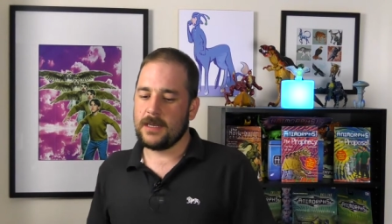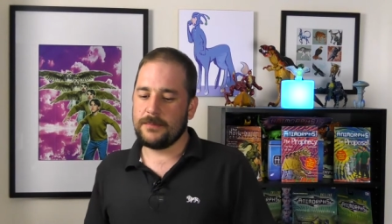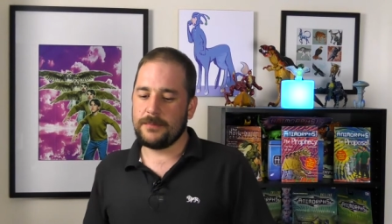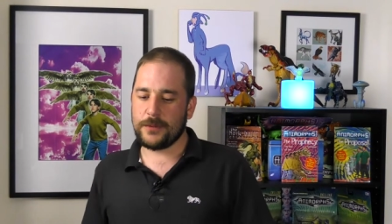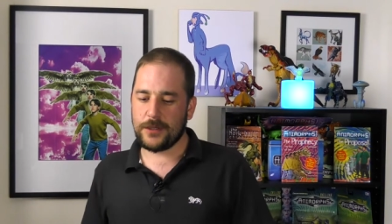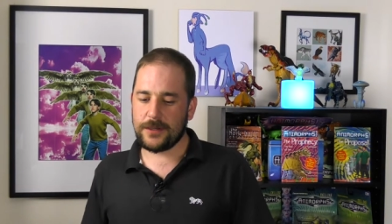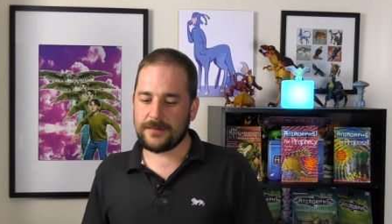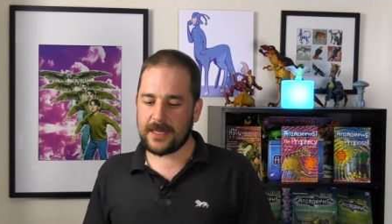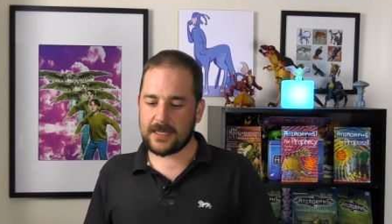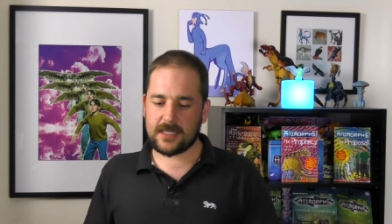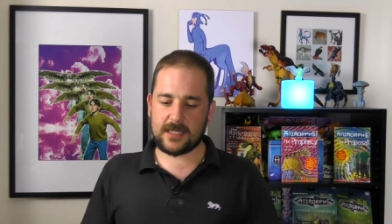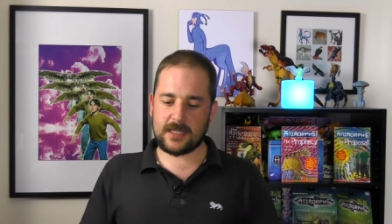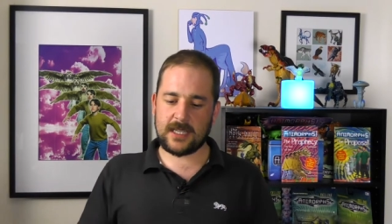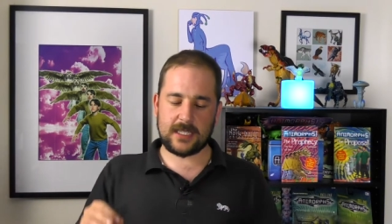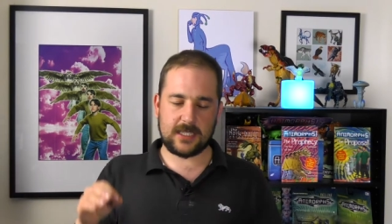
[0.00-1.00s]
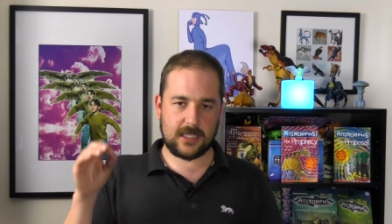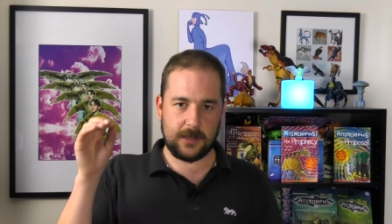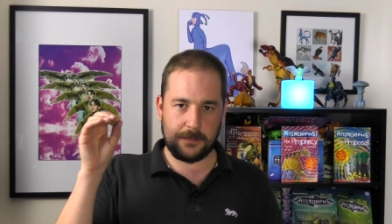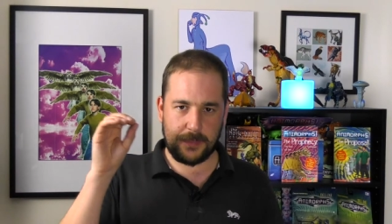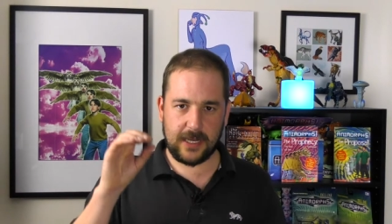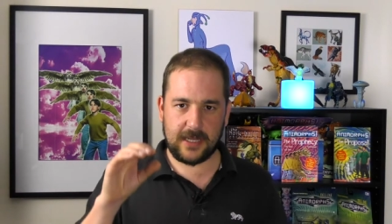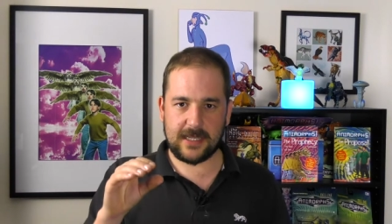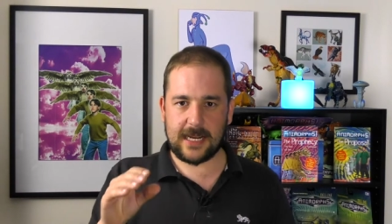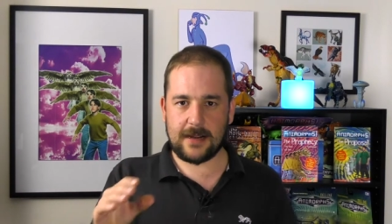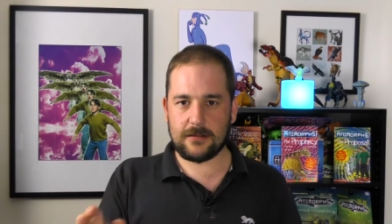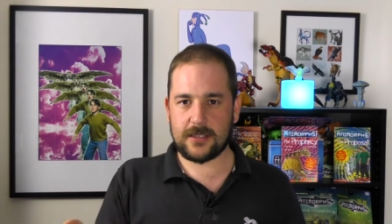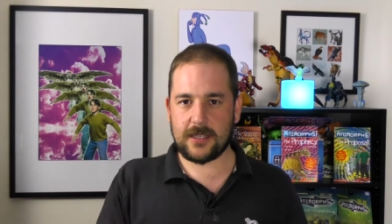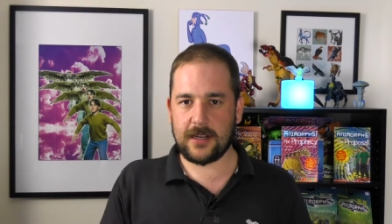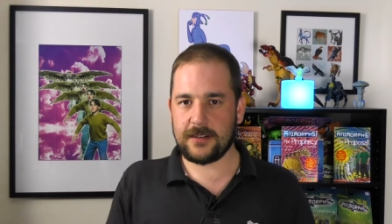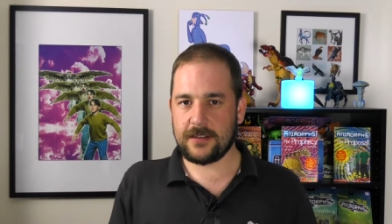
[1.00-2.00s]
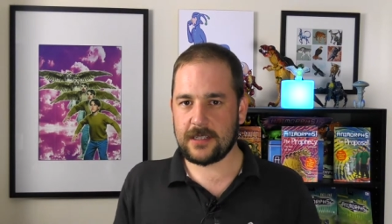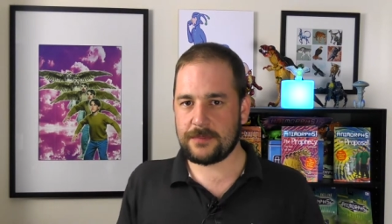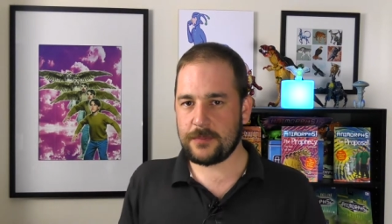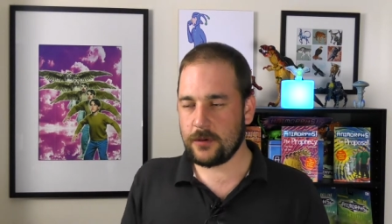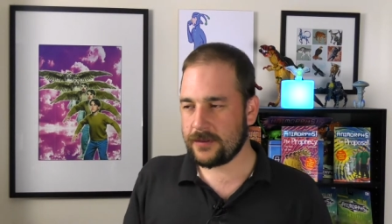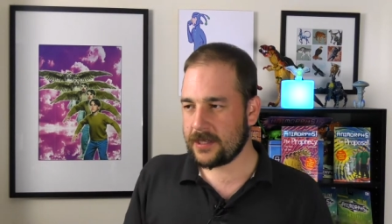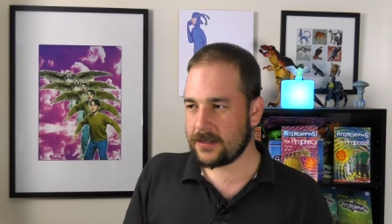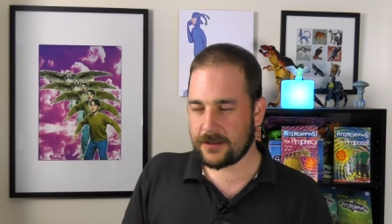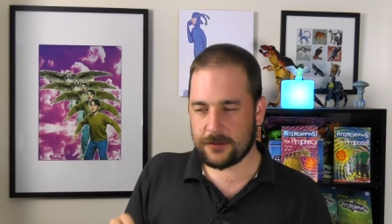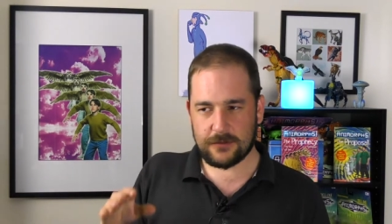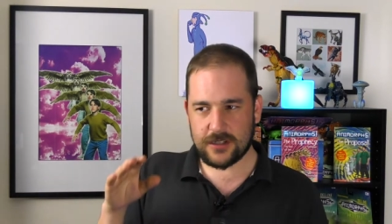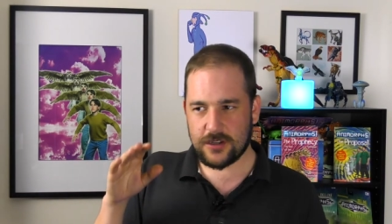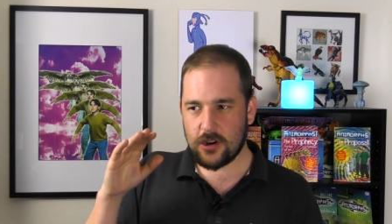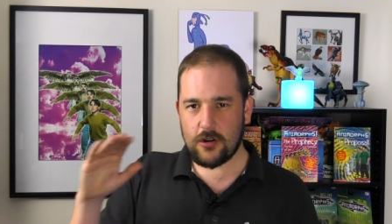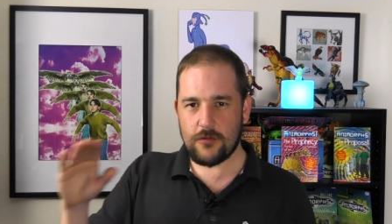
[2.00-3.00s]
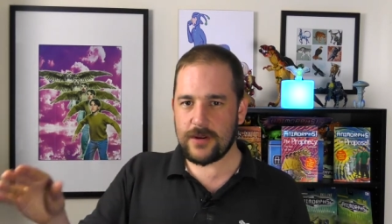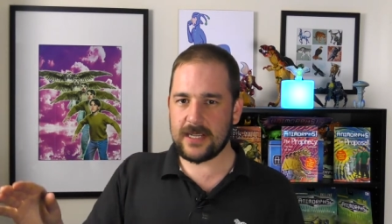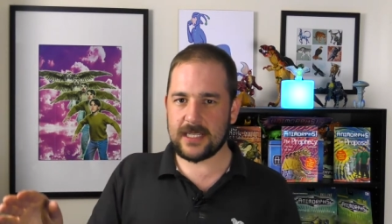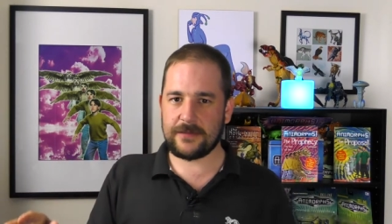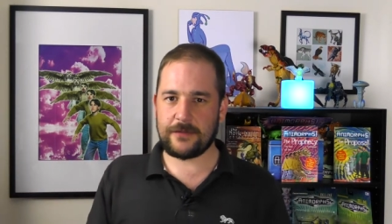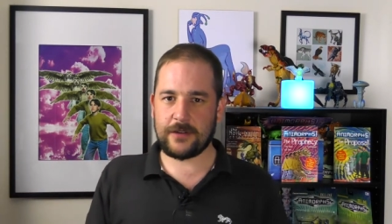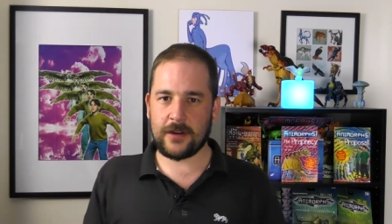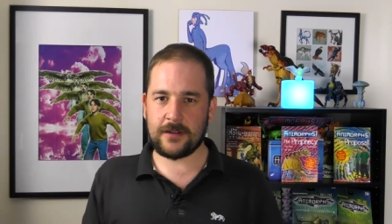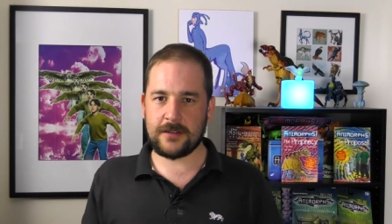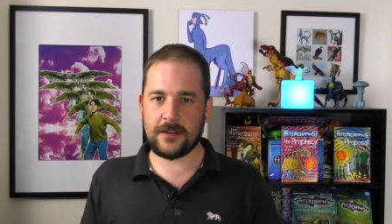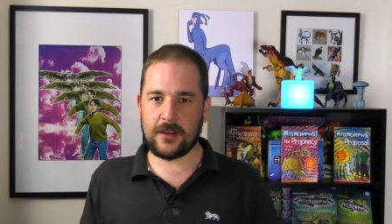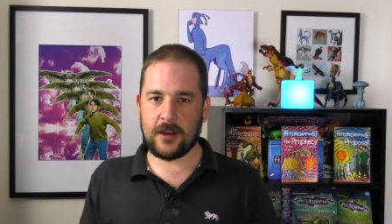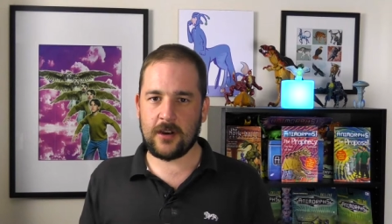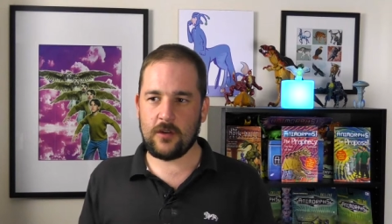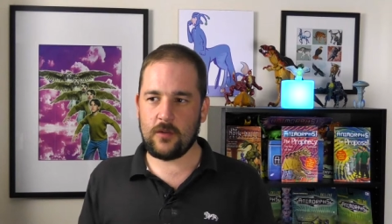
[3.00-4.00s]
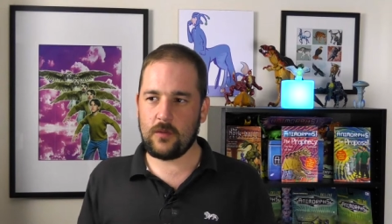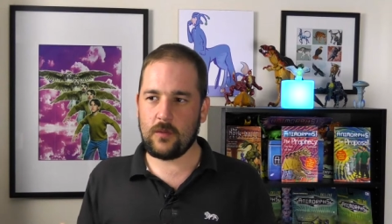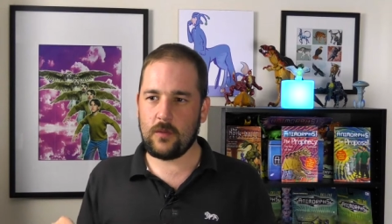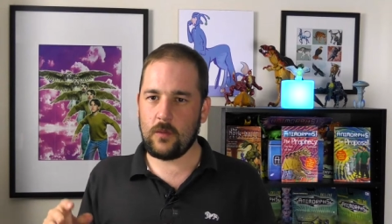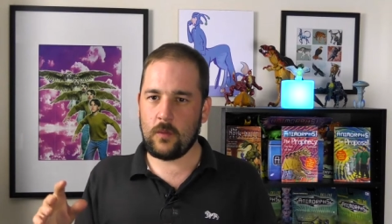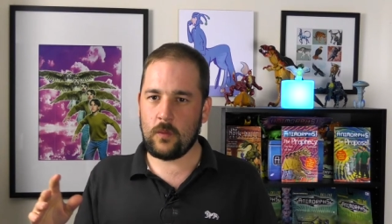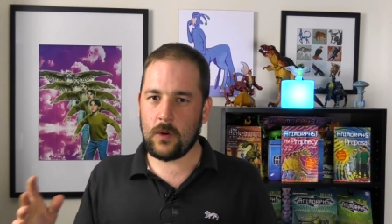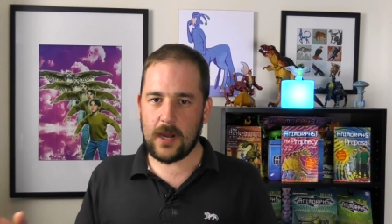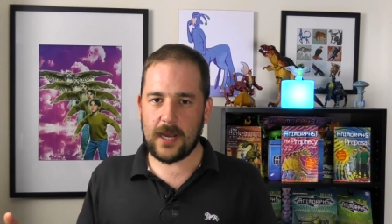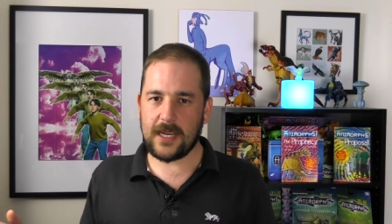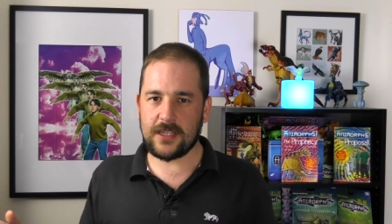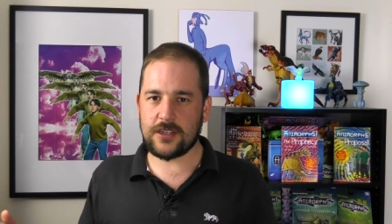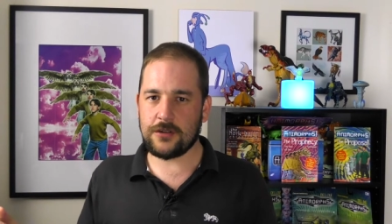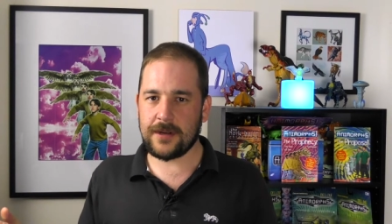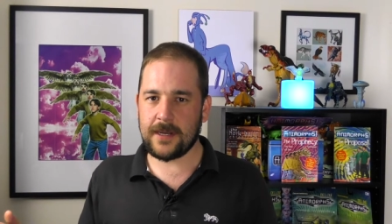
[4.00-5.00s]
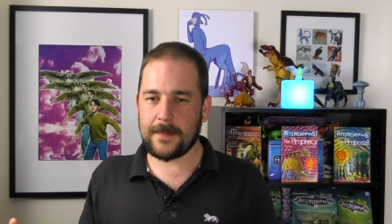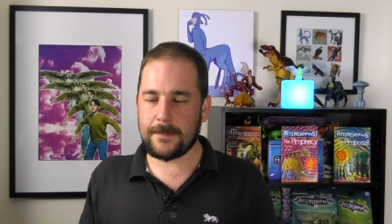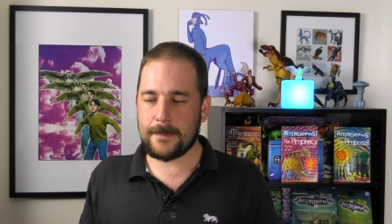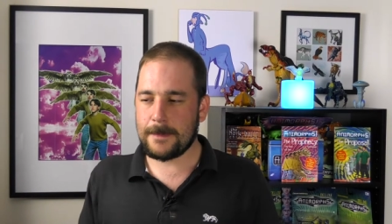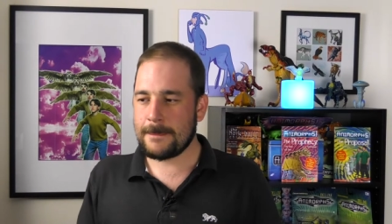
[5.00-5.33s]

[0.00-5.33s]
But that's that's the big downside of this book. That there was no reason for her to go. Why do it?